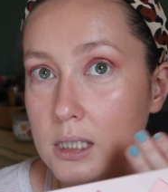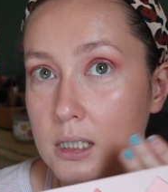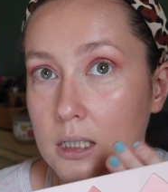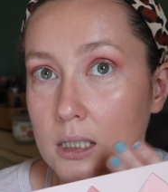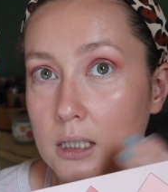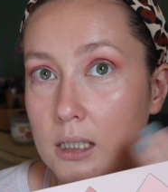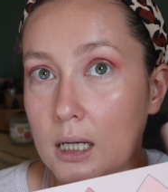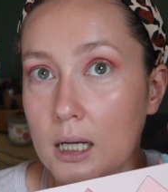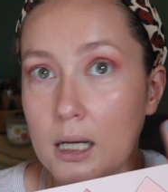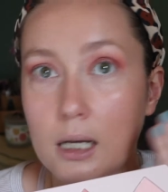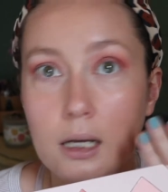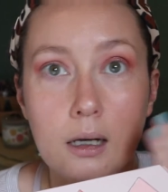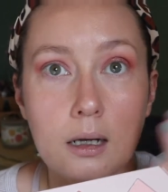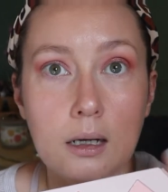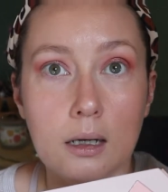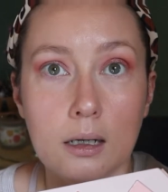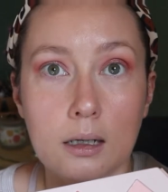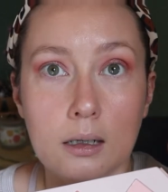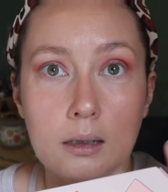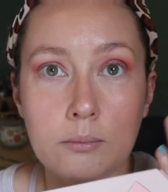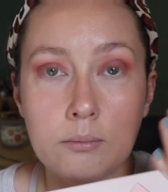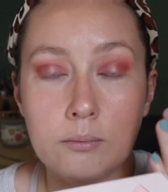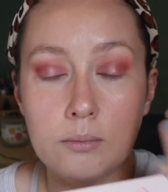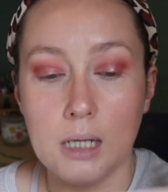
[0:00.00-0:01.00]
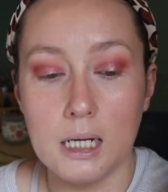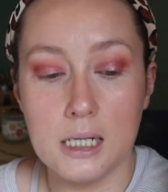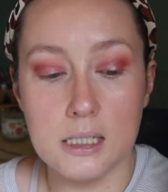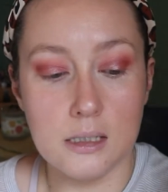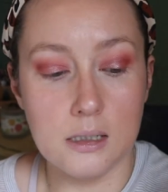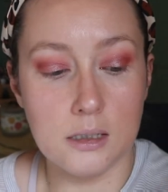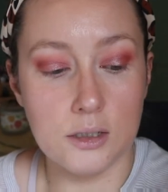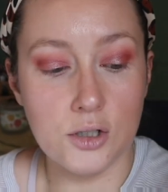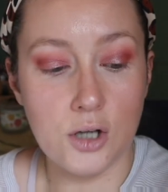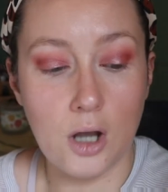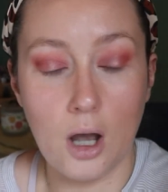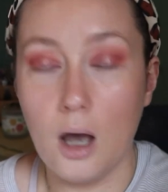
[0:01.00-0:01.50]
it as
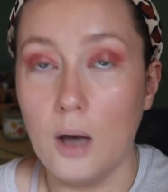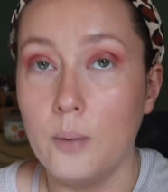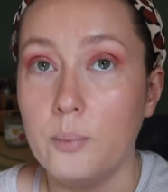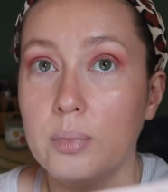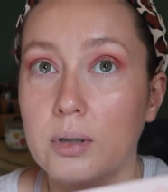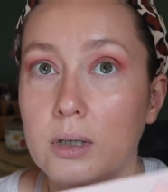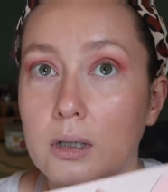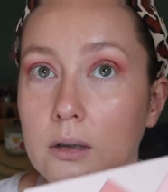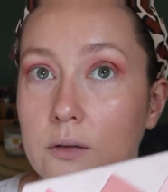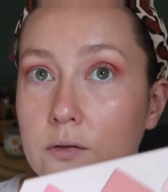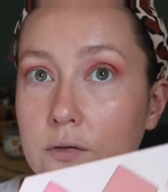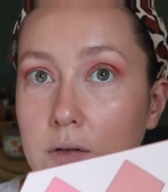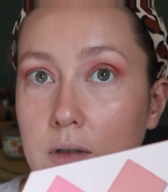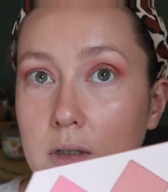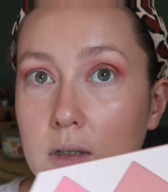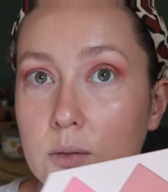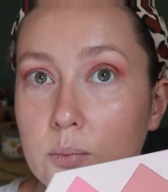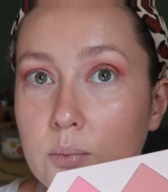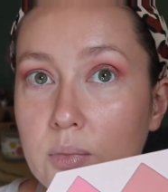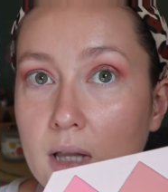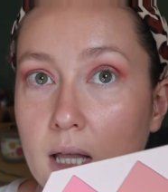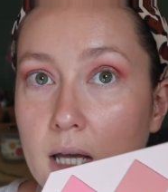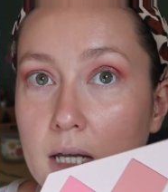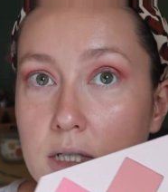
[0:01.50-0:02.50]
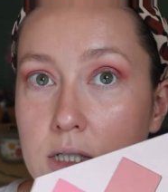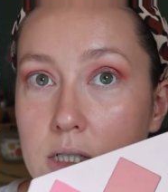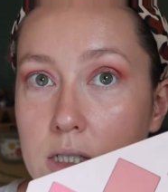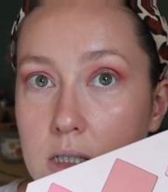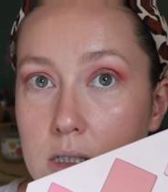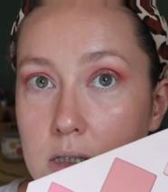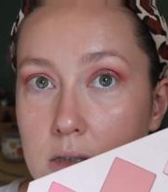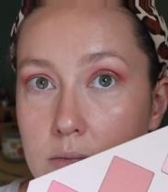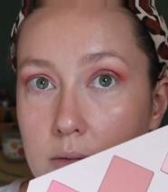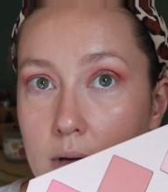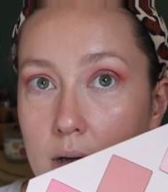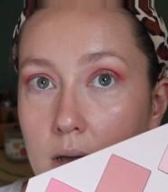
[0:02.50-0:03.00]
a topper for your blush
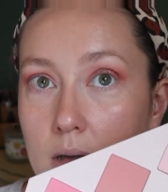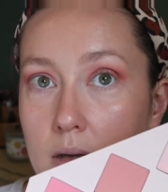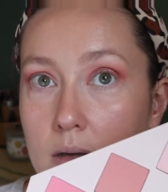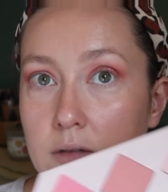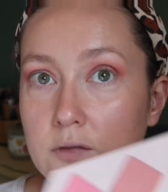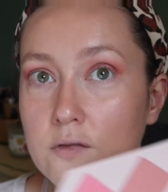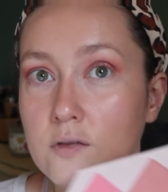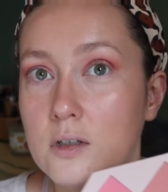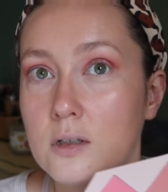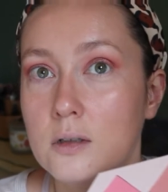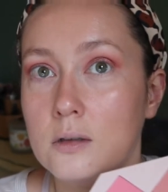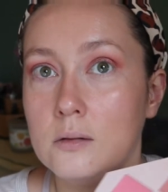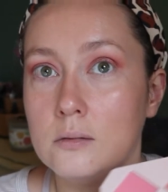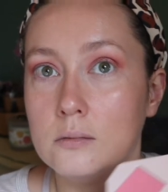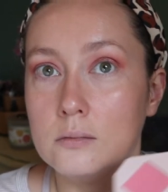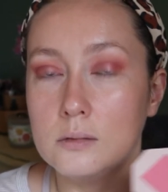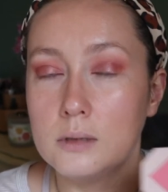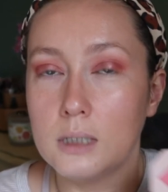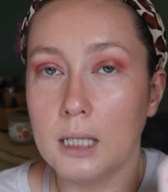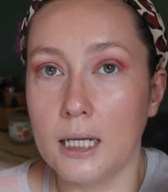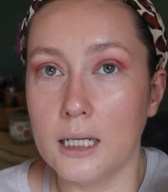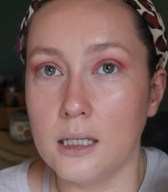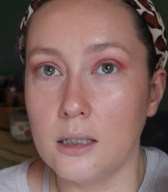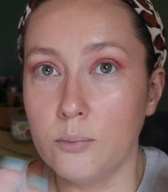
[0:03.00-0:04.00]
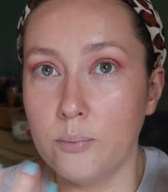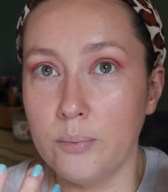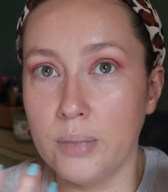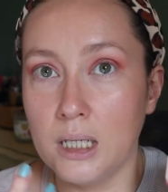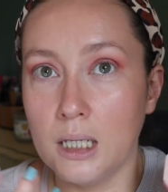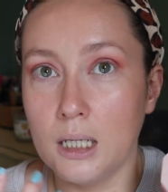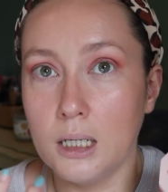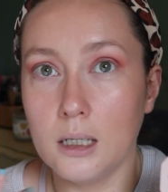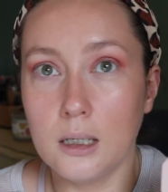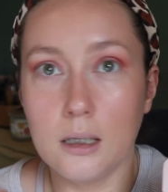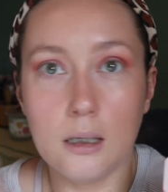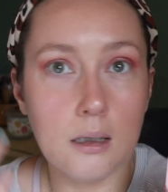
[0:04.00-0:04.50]
as well. If you don't like
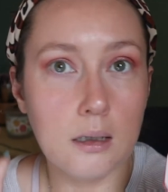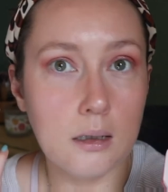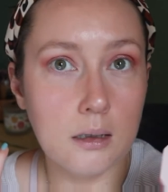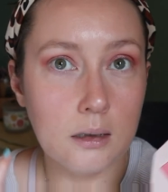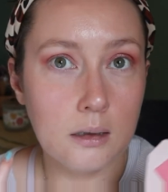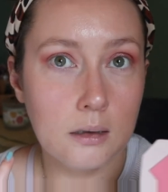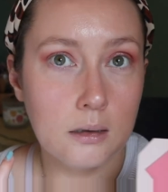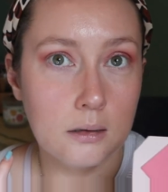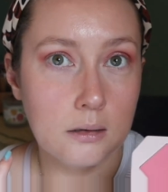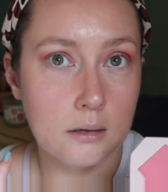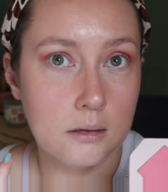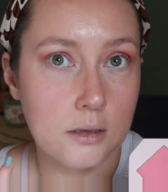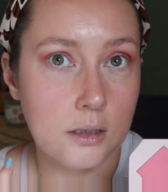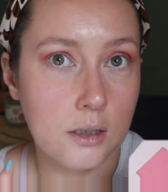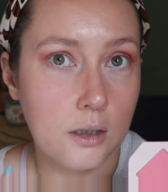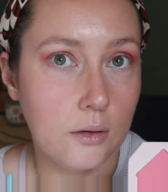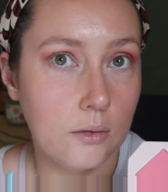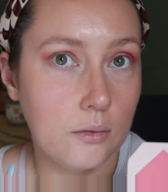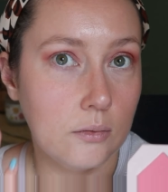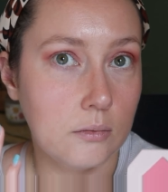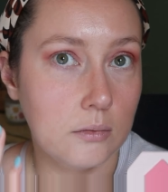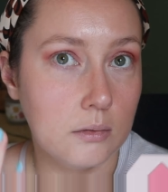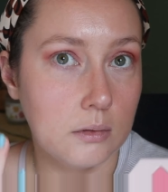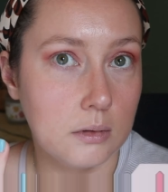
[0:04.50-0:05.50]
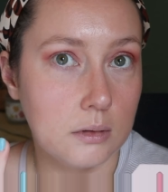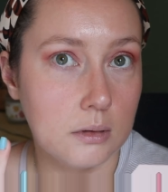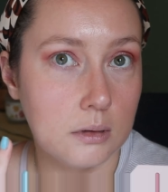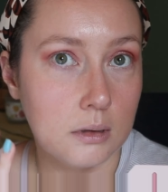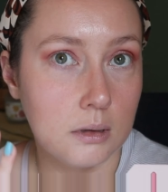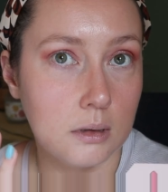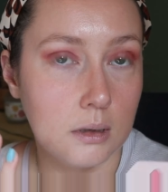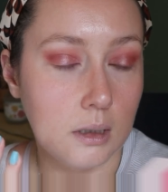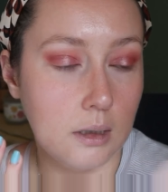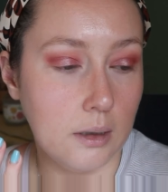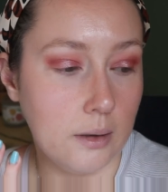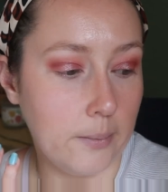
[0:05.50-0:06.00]
pink toned
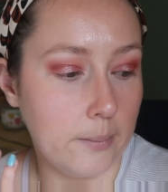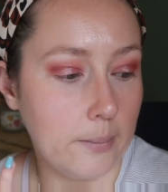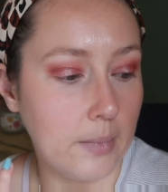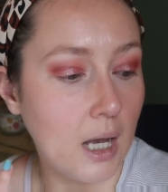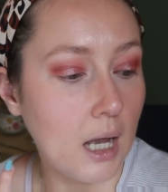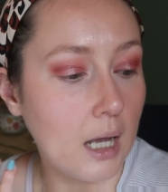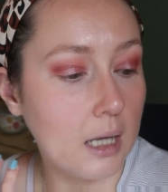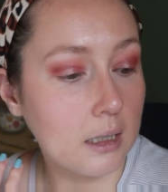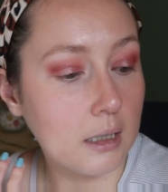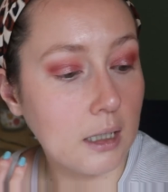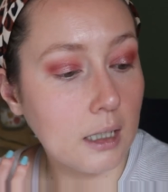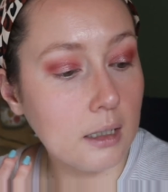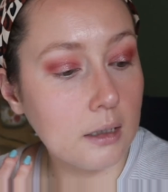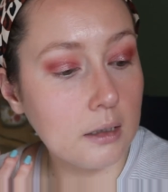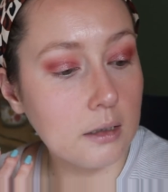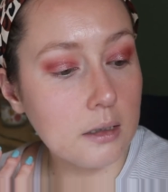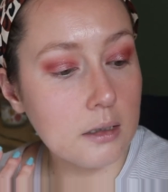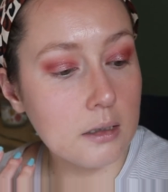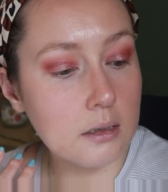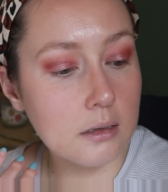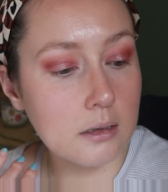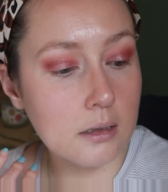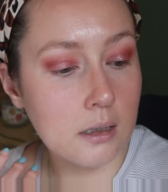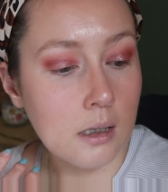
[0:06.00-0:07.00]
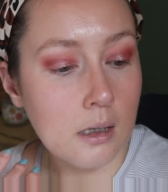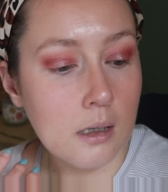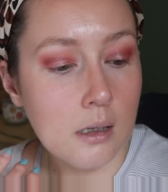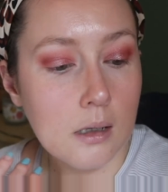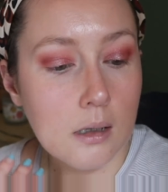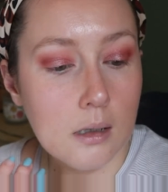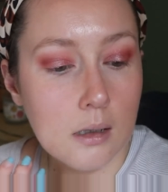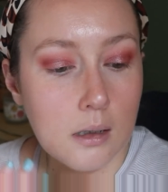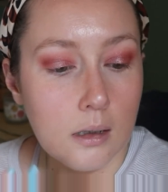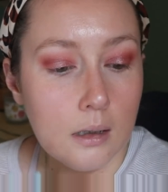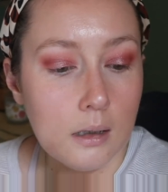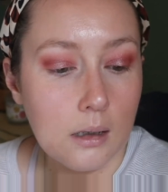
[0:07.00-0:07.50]
um, highlighters,
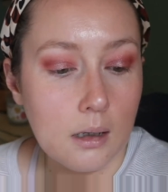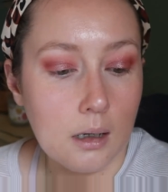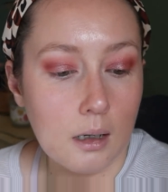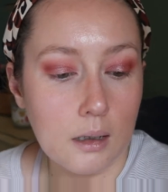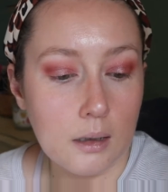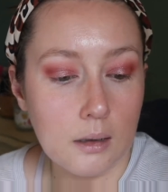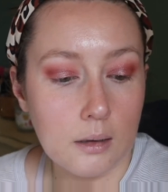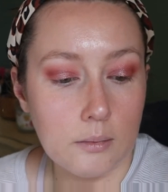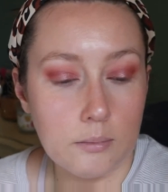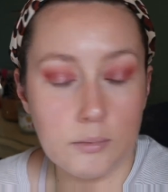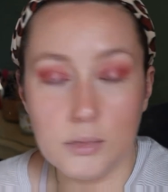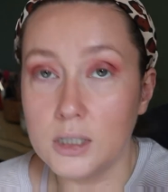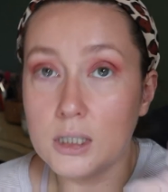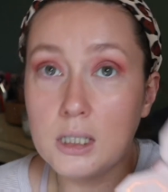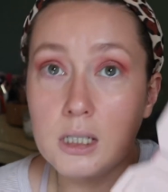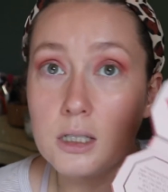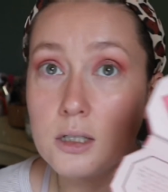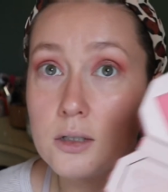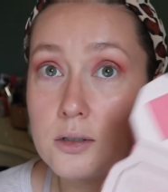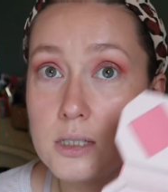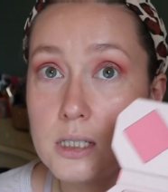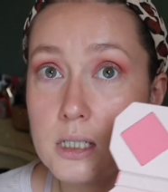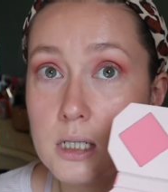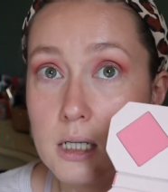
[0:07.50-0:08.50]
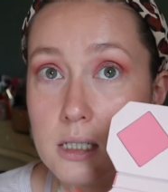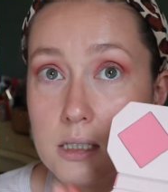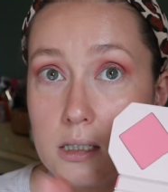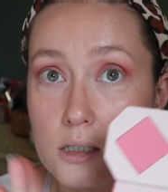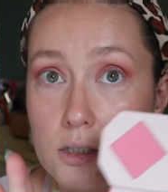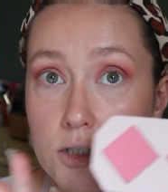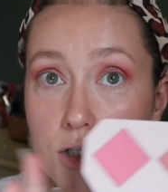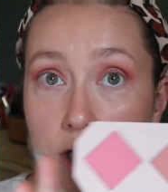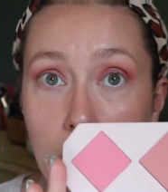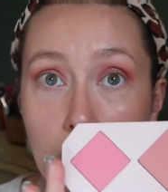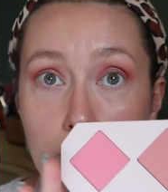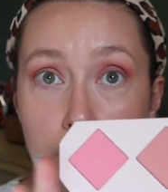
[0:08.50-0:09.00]
um, you can use it as a
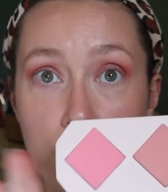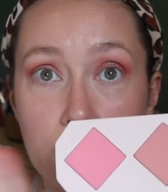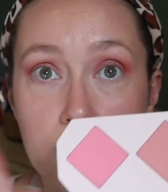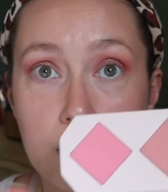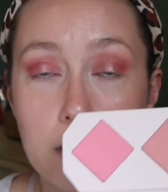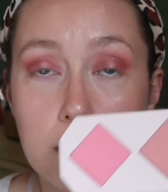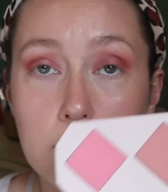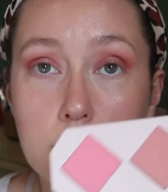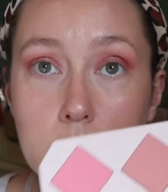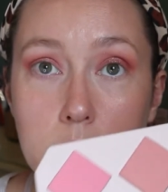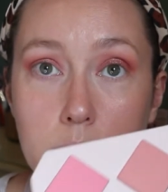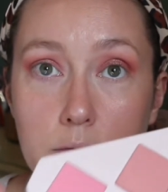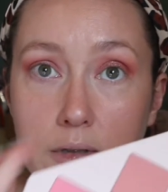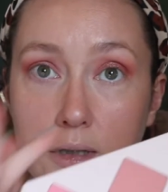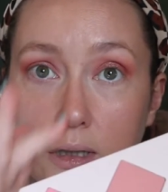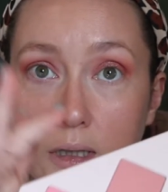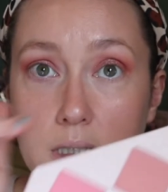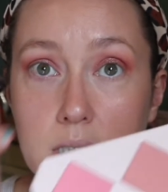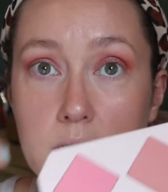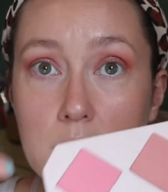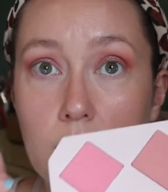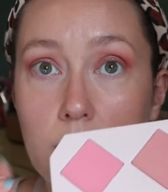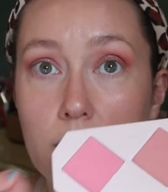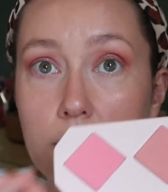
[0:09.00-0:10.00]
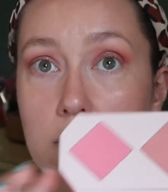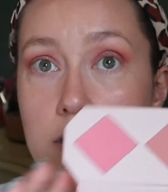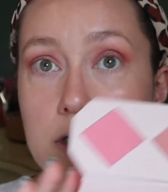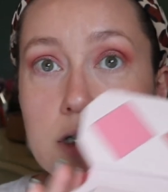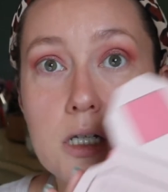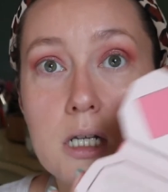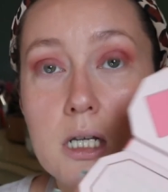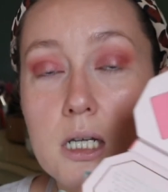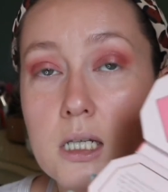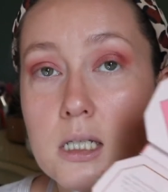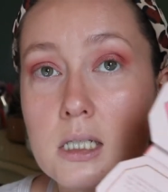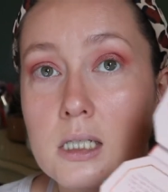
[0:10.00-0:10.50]
topper with the other
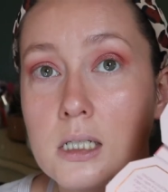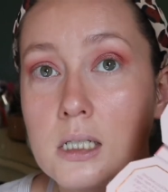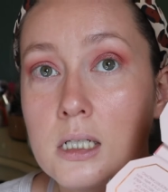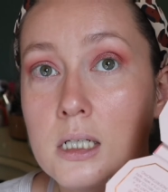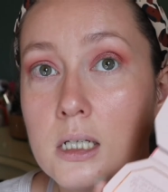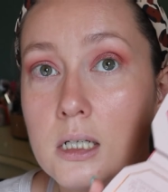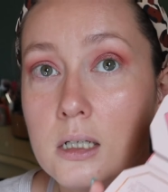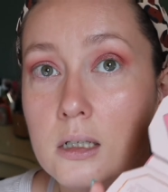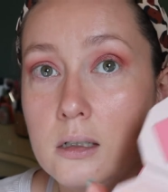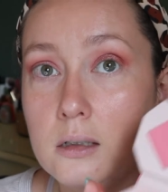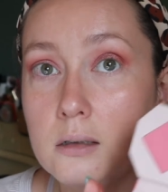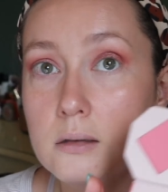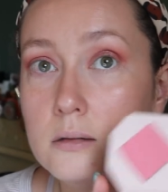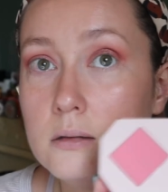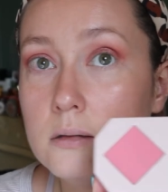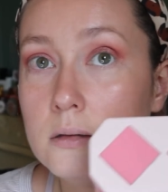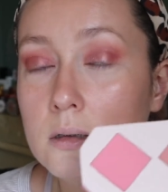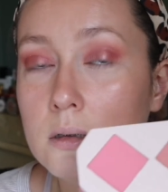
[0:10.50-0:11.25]
shades in here.